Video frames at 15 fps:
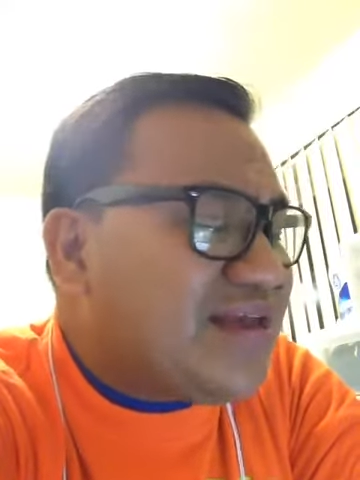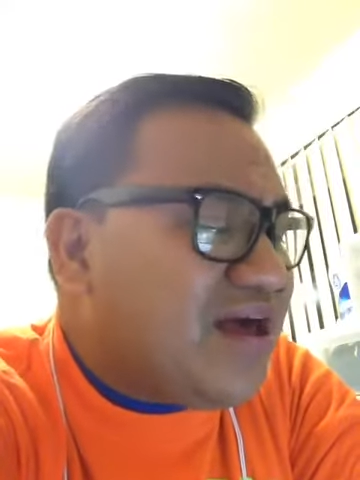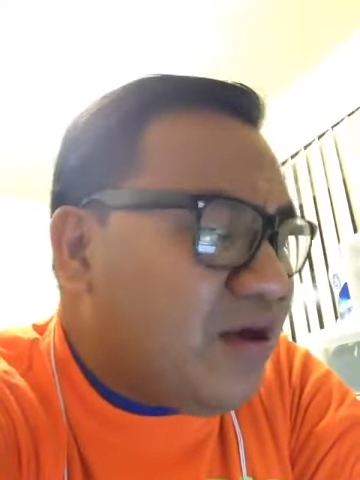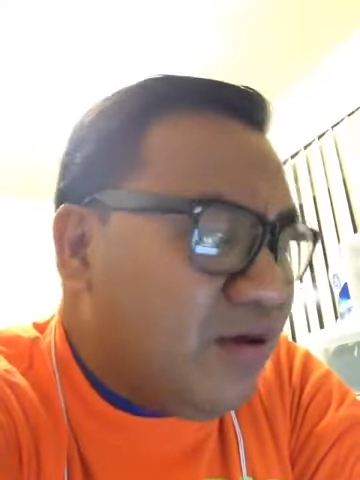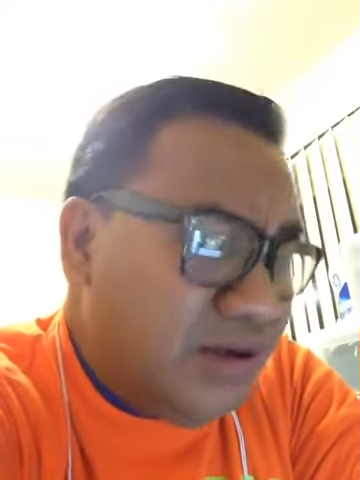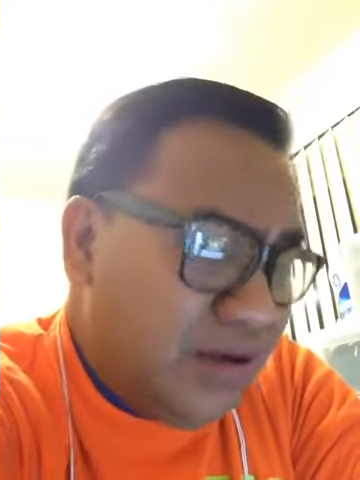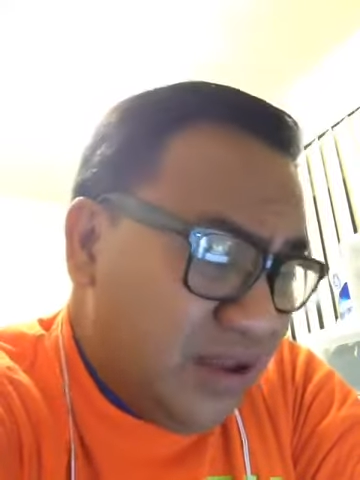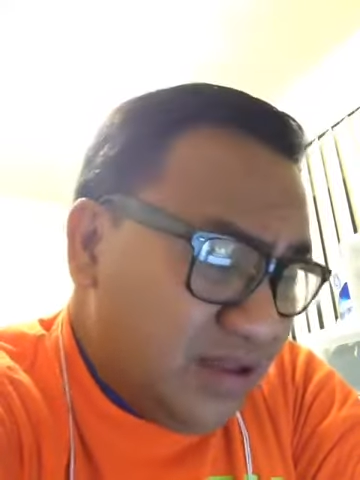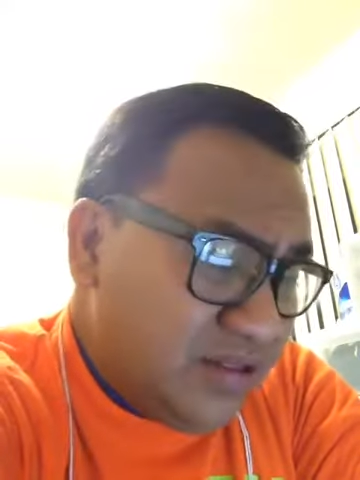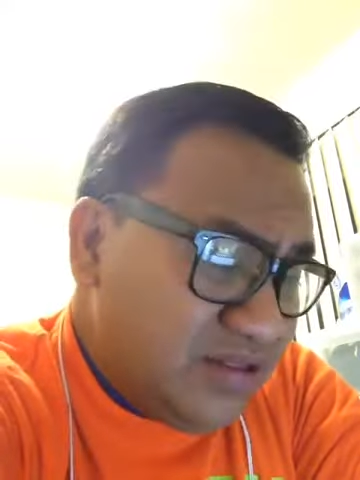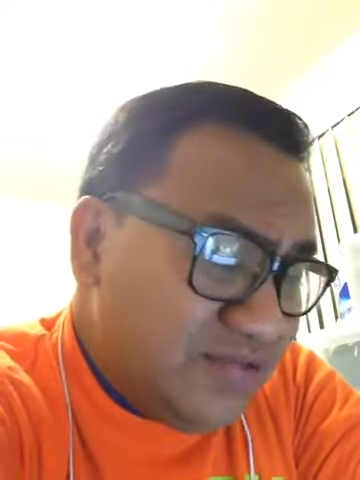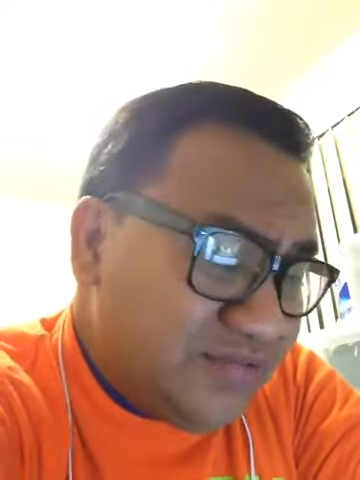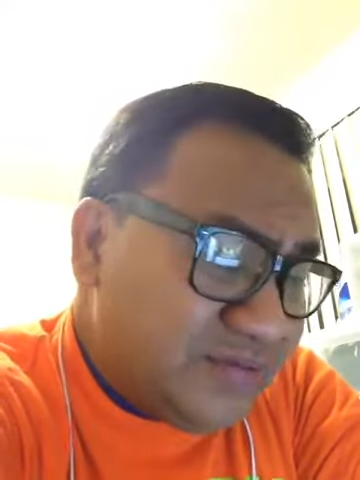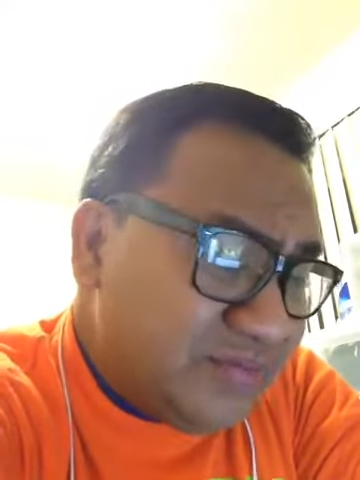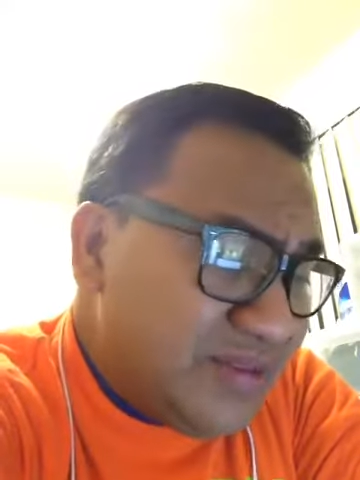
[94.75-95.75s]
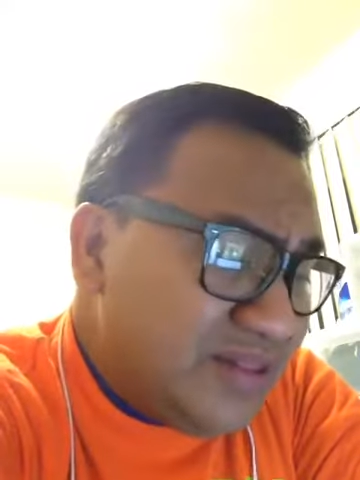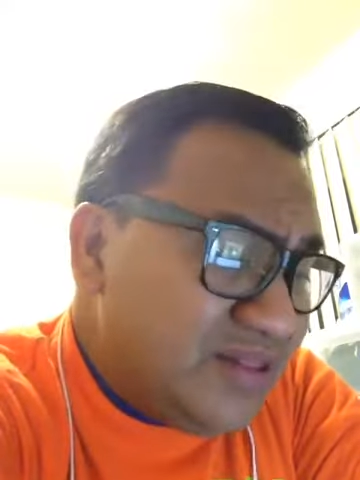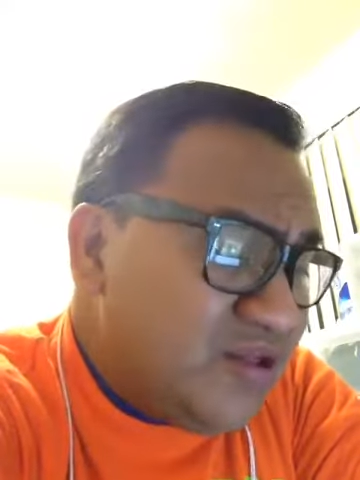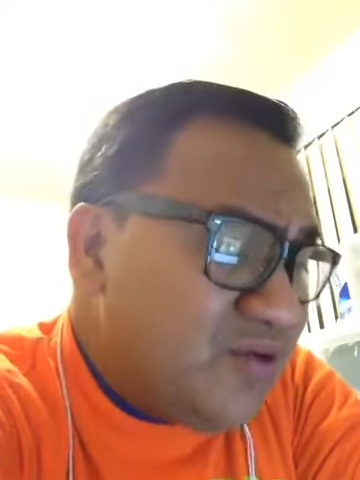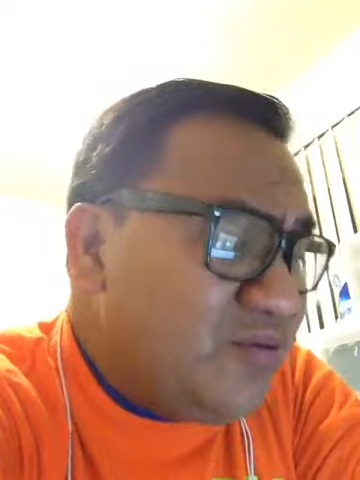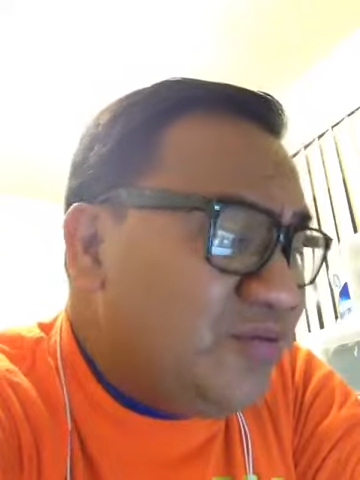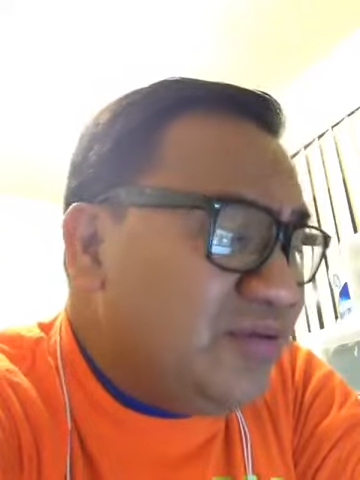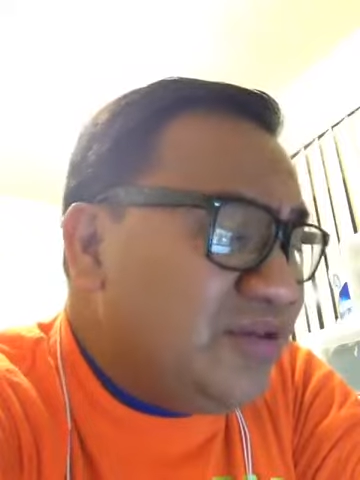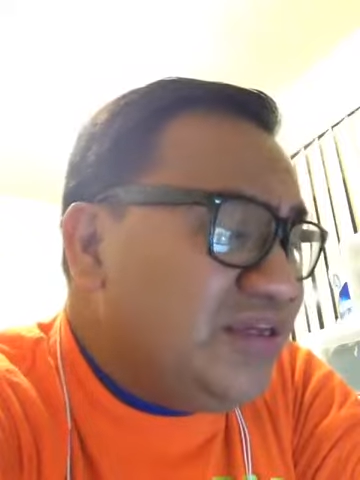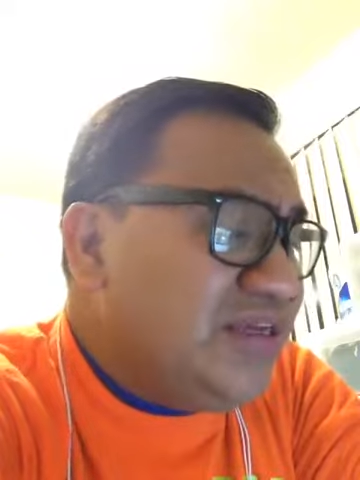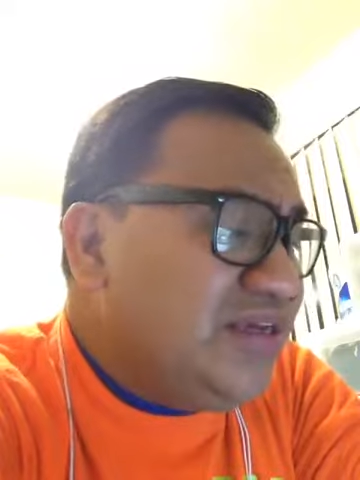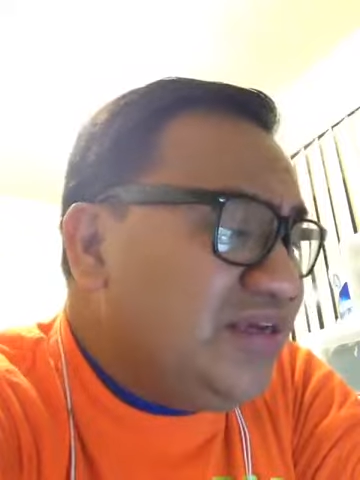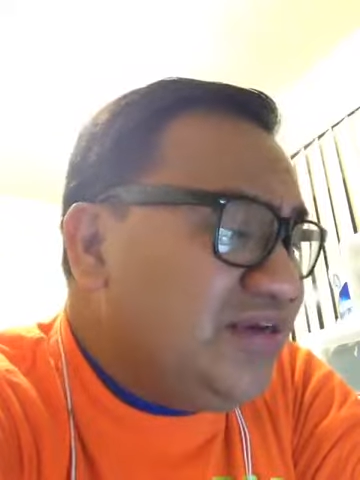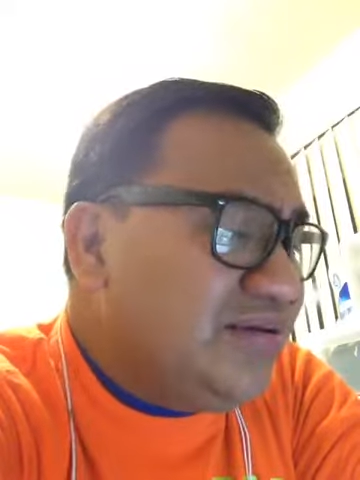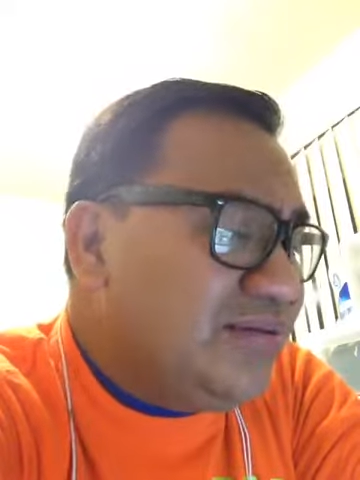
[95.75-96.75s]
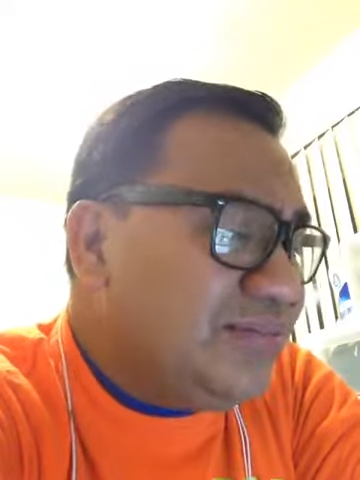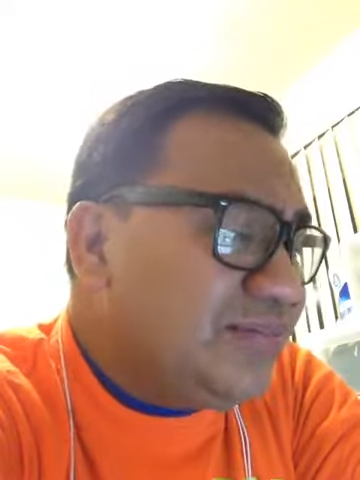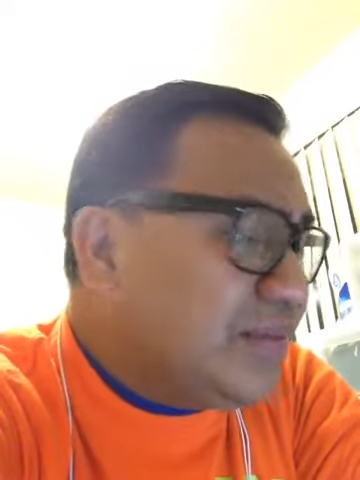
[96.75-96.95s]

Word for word: now, leaves me lonely